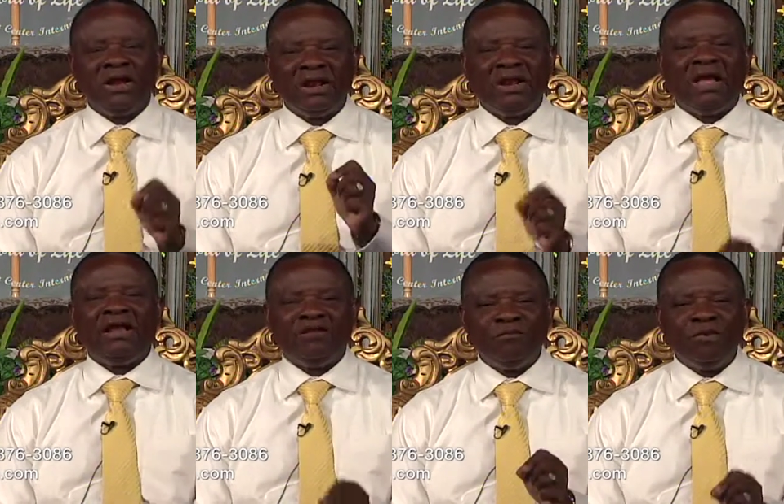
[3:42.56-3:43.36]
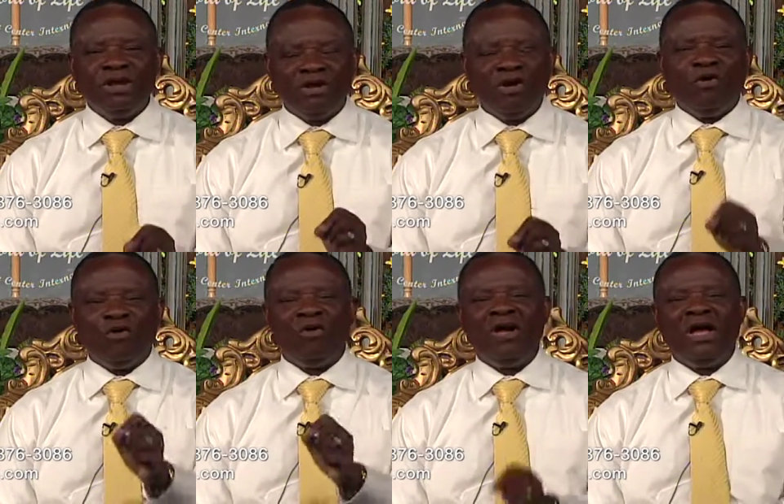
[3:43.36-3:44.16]
let me
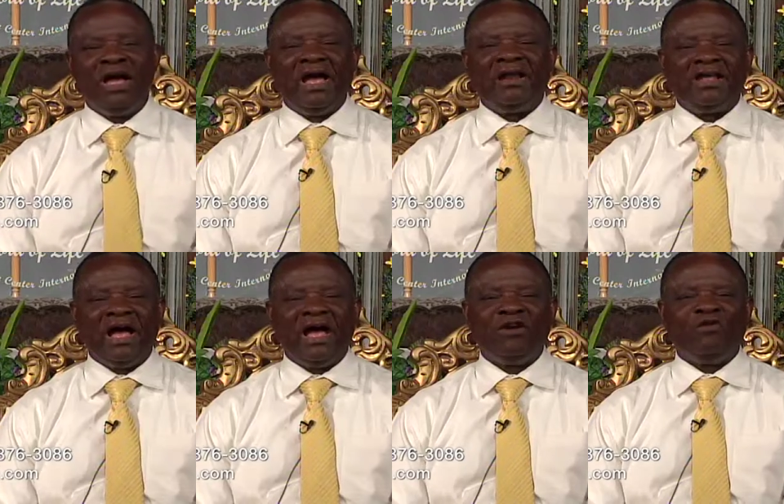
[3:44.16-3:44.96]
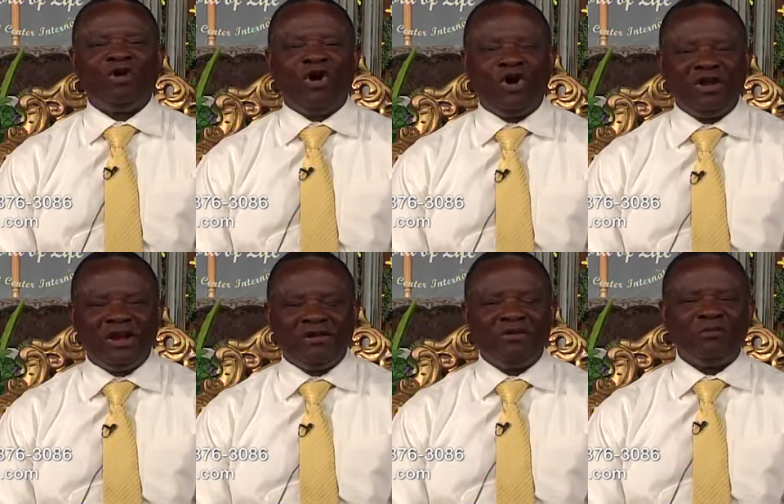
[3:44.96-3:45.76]
go, and God will
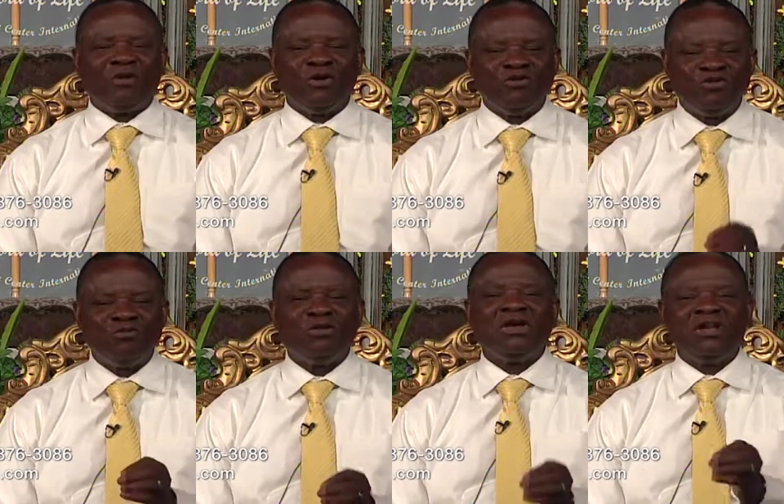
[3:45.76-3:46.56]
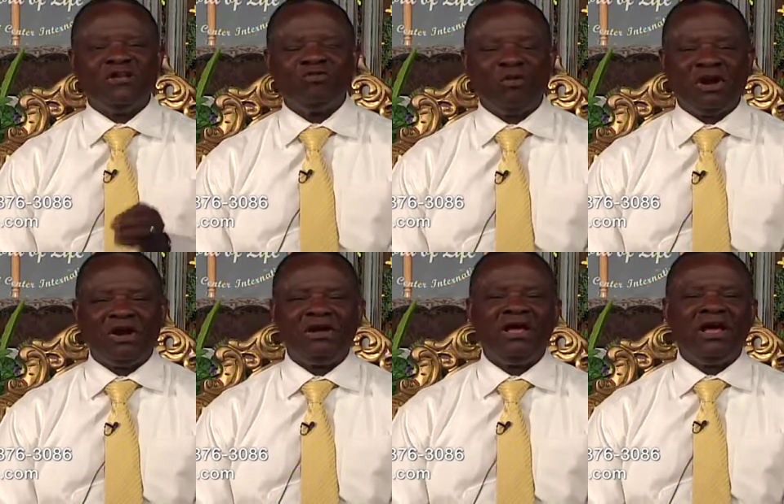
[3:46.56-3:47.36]
honor it because you're speaking his word.